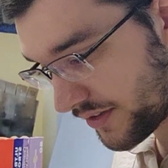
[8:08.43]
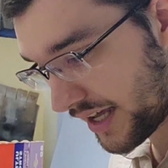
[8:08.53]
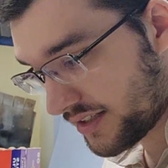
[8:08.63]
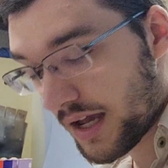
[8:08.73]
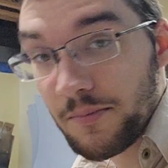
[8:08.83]

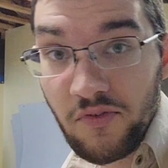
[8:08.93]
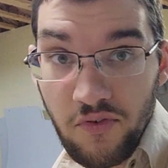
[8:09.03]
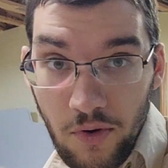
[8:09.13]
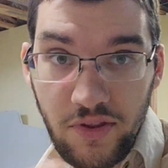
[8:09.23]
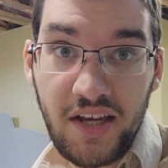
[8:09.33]
that time
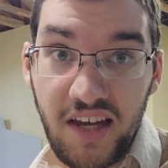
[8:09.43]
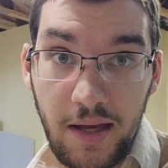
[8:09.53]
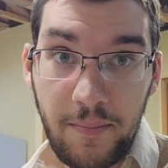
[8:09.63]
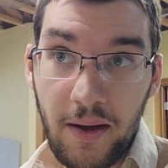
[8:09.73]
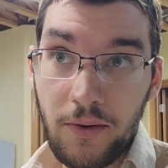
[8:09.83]
before they
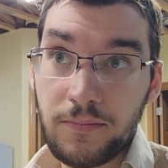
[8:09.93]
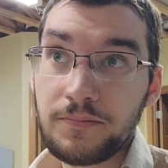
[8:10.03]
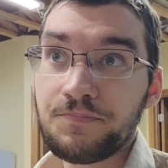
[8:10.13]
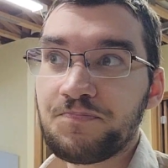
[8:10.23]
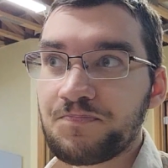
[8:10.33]
came out
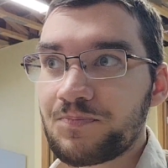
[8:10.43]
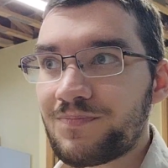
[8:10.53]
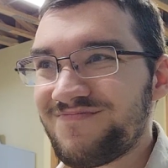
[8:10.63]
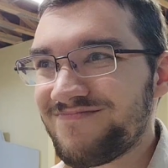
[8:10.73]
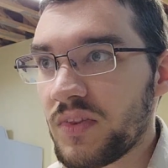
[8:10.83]

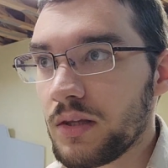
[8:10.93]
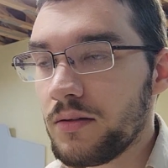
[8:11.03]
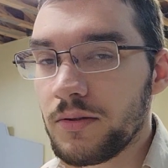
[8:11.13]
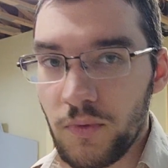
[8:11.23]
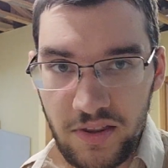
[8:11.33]

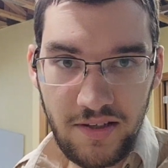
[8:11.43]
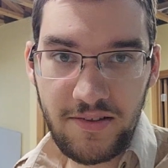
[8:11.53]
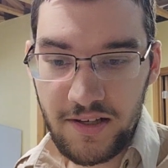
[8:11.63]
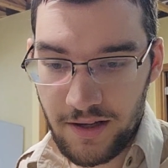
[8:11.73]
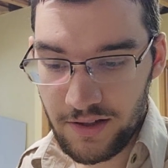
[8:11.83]
with this
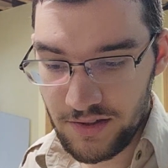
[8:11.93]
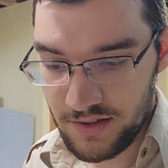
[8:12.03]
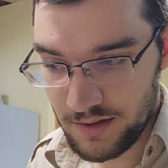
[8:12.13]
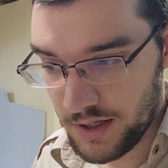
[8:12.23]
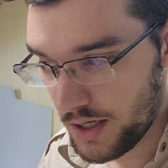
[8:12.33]

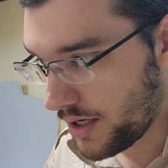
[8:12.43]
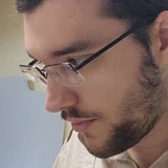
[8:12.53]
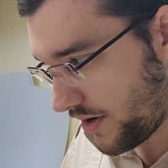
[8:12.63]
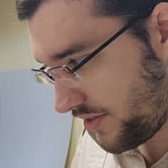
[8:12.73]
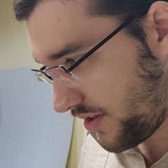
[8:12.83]
kit,
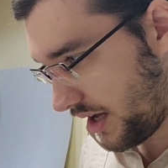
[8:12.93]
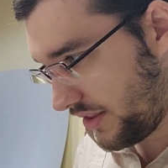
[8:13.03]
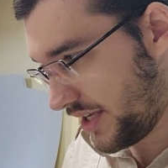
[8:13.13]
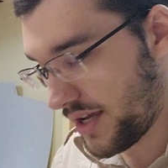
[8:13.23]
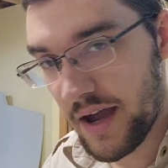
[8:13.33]
with the
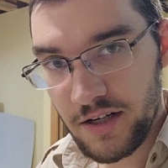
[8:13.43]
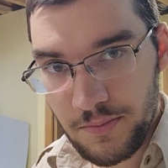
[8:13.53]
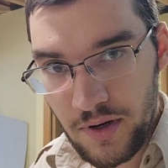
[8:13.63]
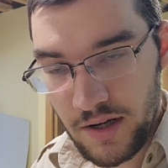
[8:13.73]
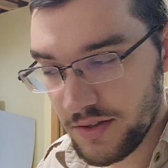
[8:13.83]

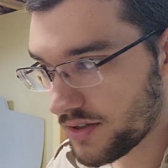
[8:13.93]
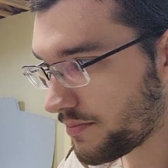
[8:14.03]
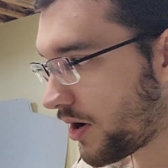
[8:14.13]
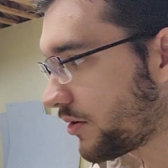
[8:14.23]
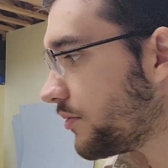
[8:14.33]
Enterprise
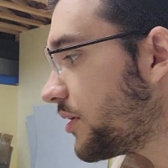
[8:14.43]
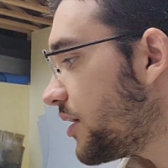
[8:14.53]
model,